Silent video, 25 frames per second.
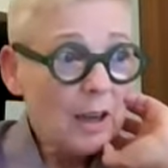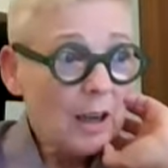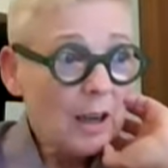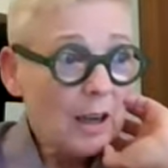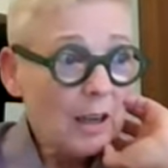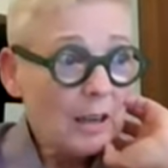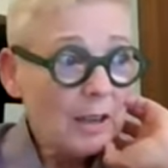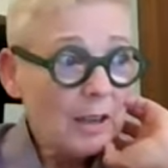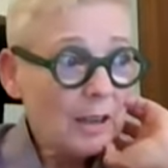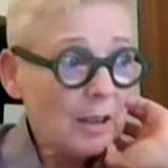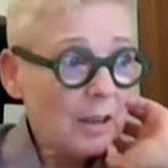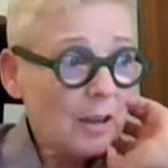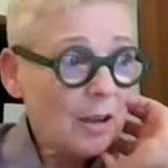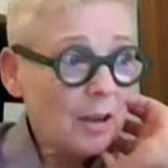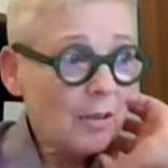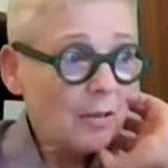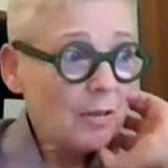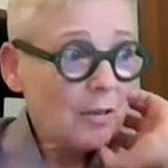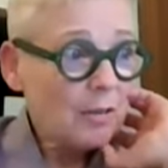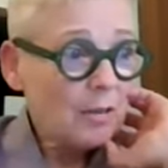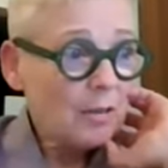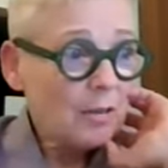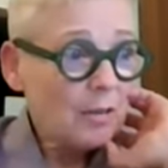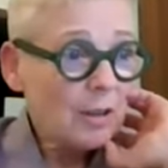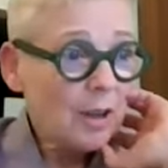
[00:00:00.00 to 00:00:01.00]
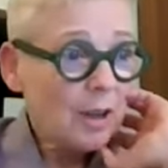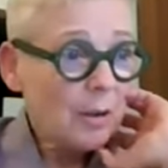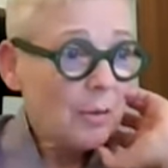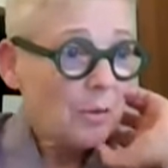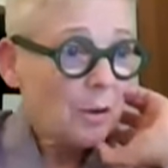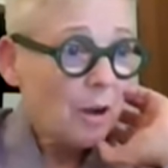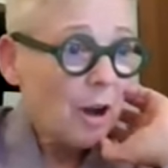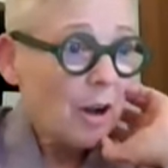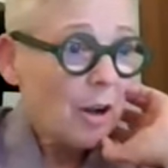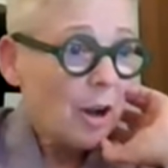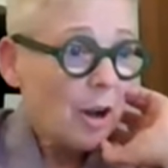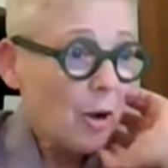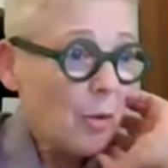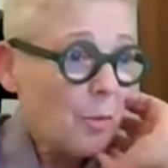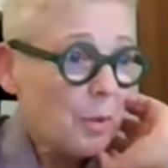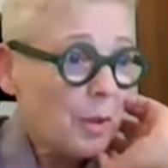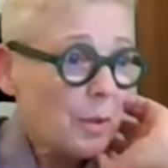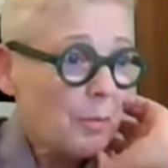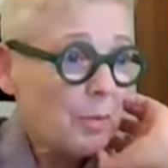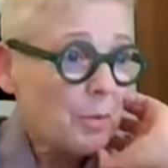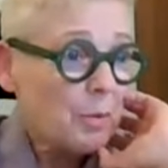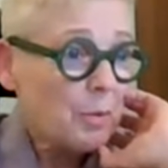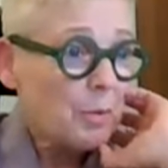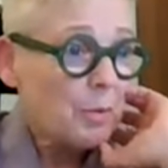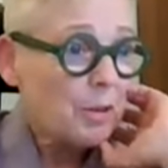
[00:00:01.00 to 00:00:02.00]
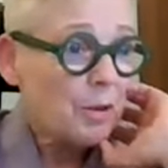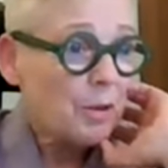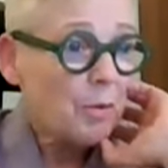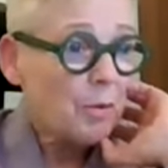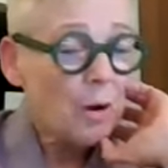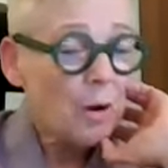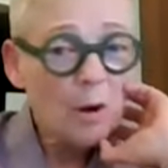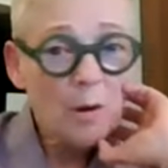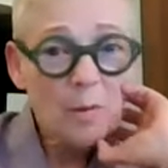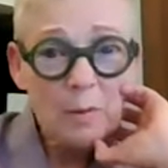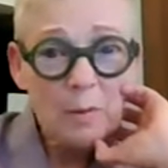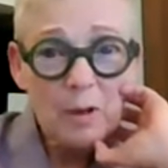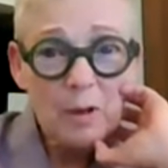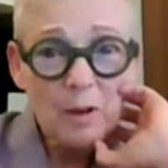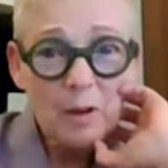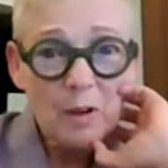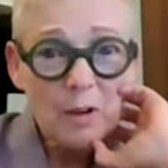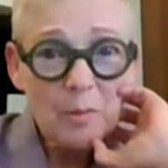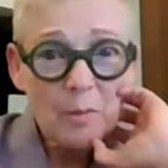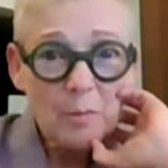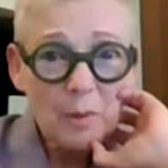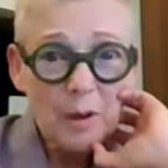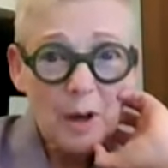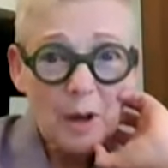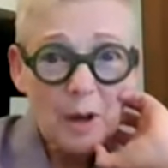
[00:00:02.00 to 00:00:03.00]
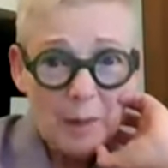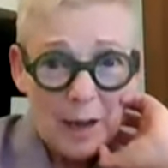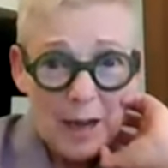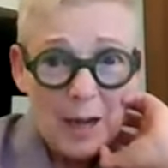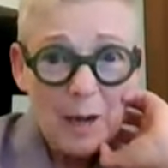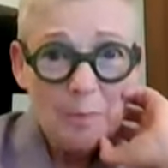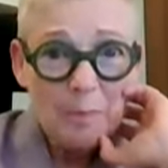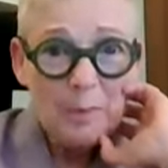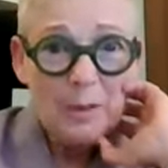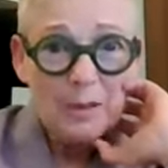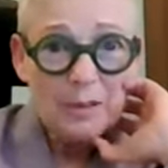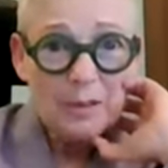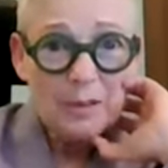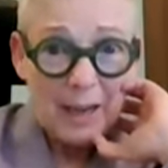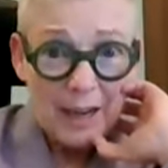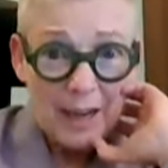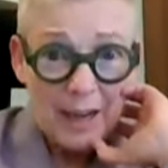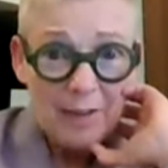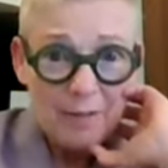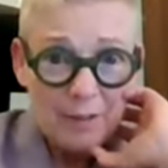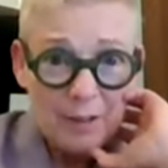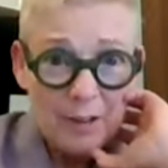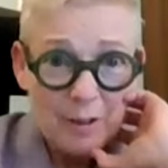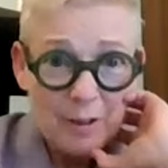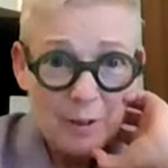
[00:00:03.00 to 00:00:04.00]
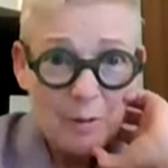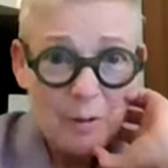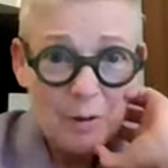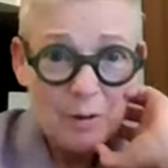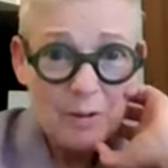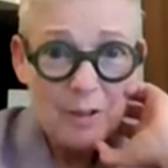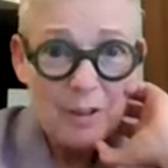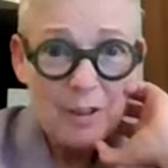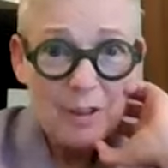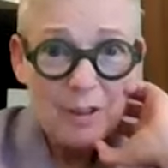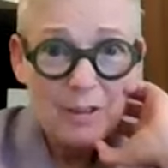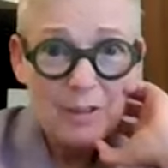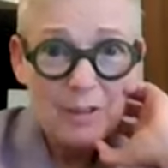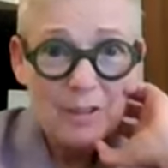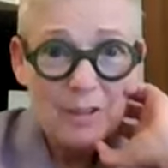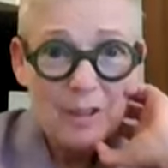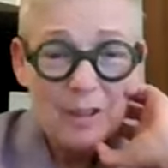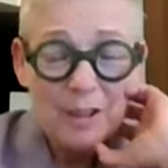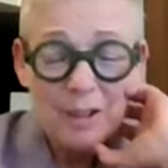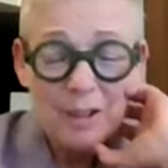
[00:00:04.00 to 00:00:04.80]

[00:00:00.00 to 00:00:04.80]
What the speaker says: I hope people wouldn't quote me on it, but I'm happy to have it quoted.